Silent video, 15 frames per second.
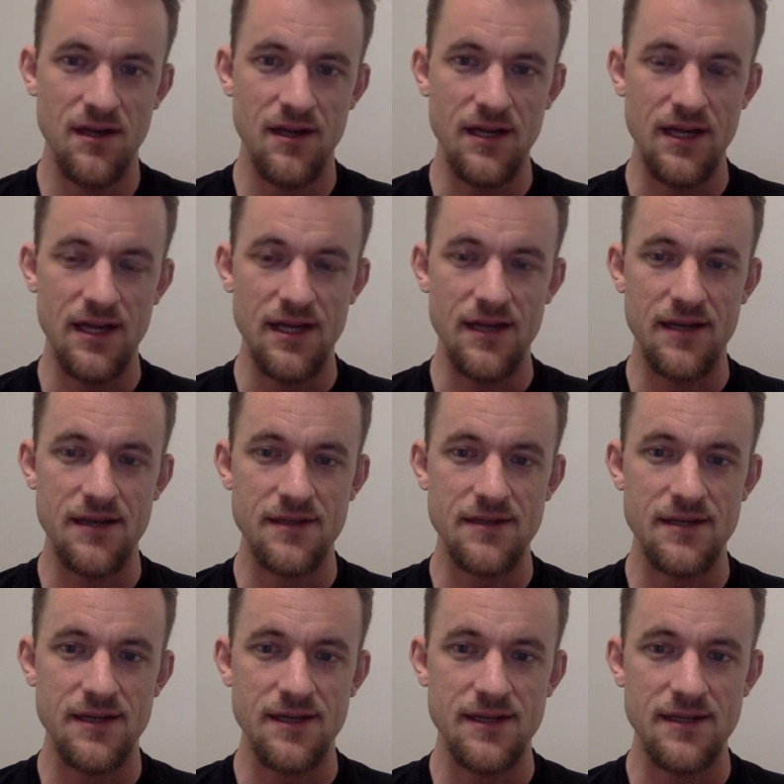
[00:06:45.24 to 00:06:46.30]
And
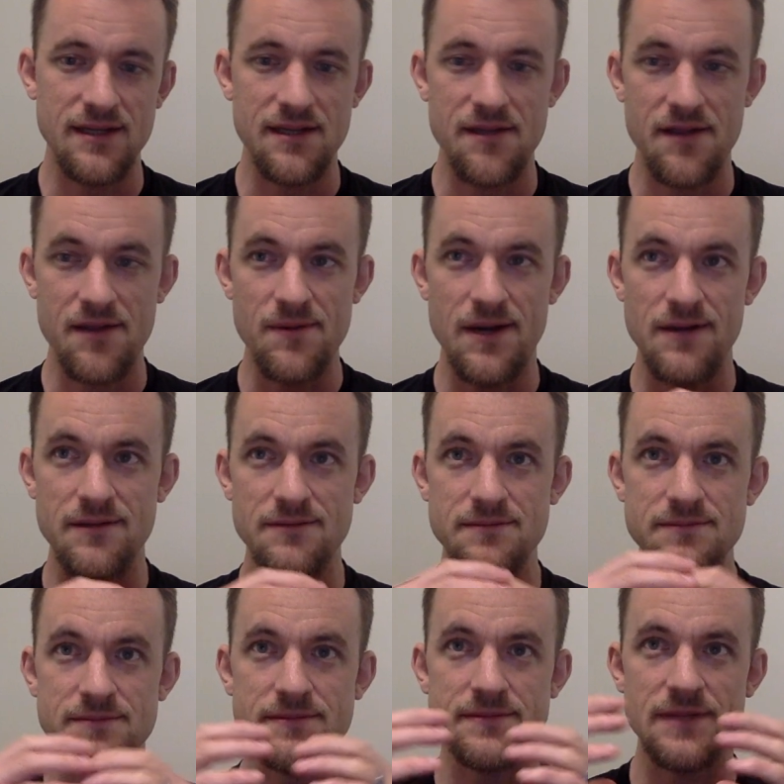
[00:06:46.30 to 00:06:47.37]
I like to think
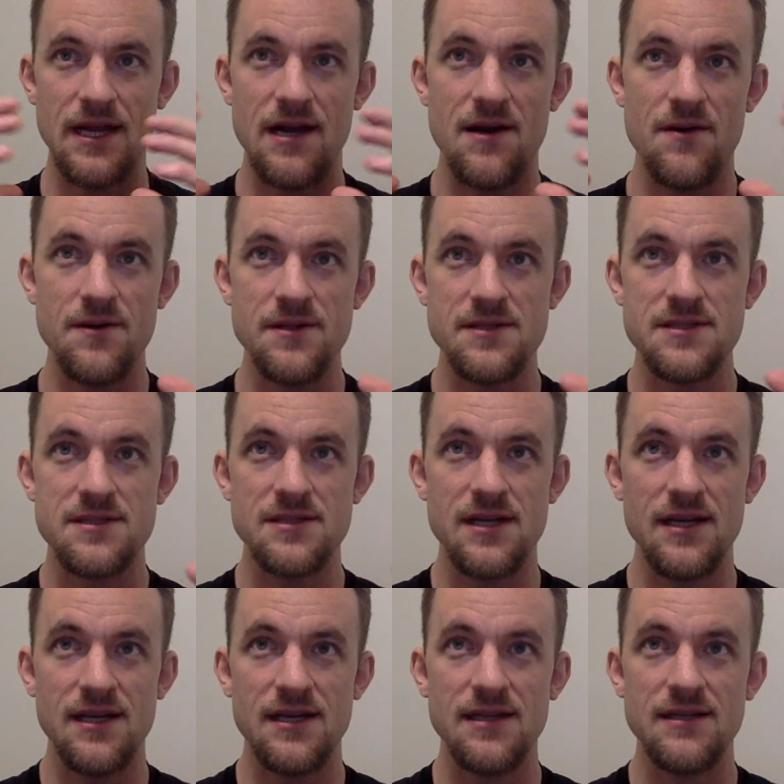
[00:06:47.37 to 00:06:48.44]
about how it's
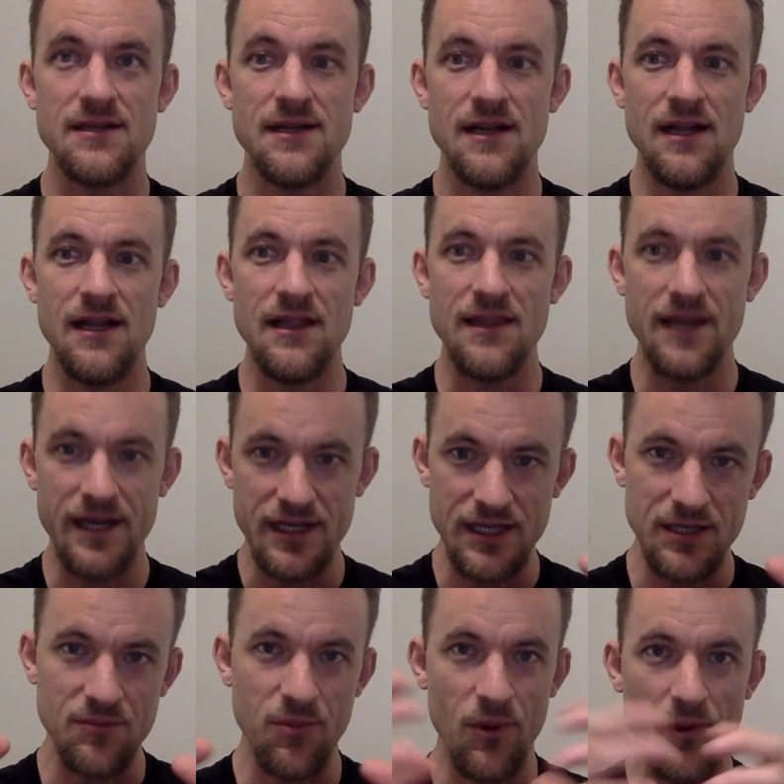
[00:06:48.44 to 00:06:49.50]
a
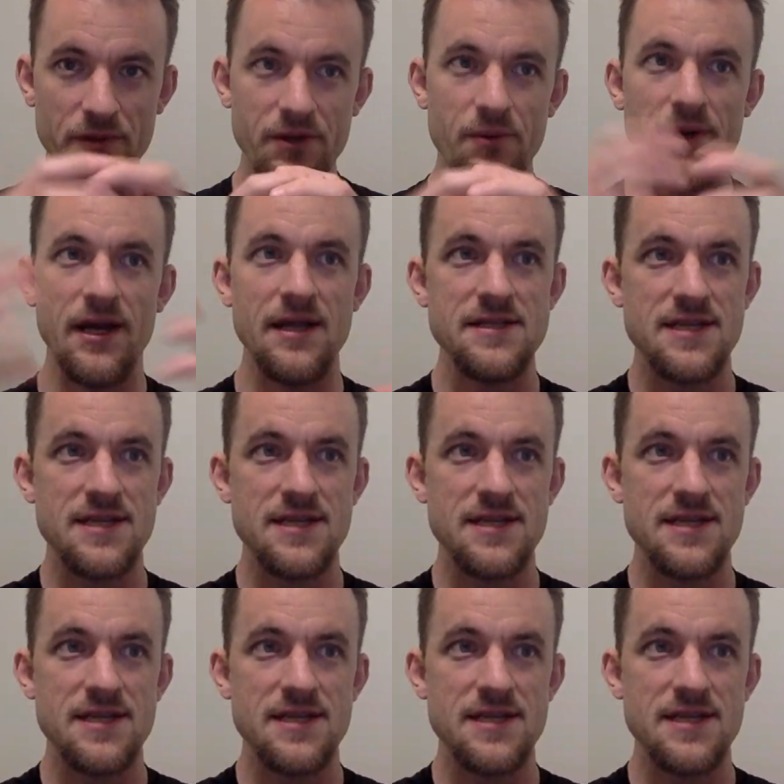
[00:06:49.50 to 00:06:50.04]
lightning bolt in a way.